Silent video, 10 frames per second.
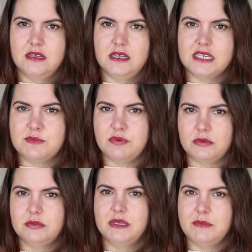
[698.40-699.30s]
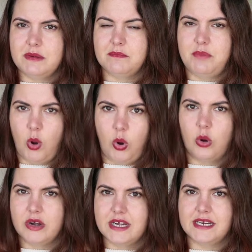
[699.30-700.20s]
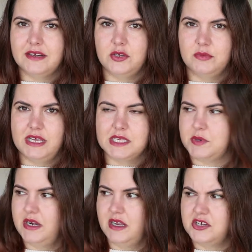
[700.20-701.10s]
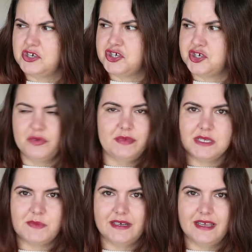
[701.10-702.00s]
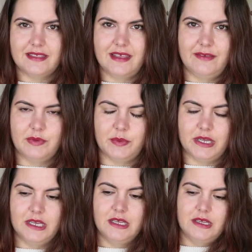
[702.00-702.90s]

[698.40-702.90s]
it's probably been pouring down at your place, right? I assume it's been like that everywhere.